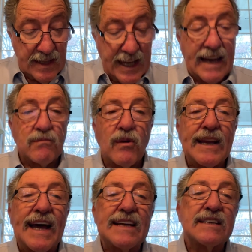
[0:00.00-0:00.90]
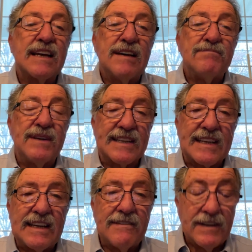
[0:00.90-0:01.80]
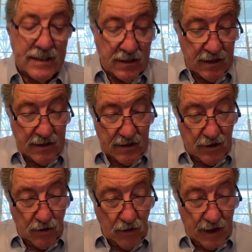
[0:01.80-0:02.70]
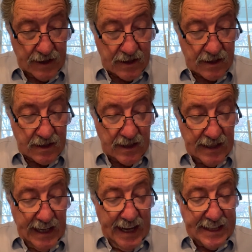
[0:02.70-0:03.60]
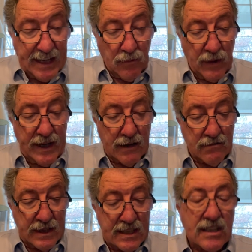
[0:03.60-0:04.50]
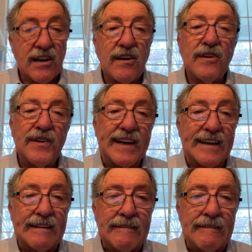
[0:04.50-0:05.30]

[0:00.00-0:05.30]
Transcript: and what has been given to us, and that we are returning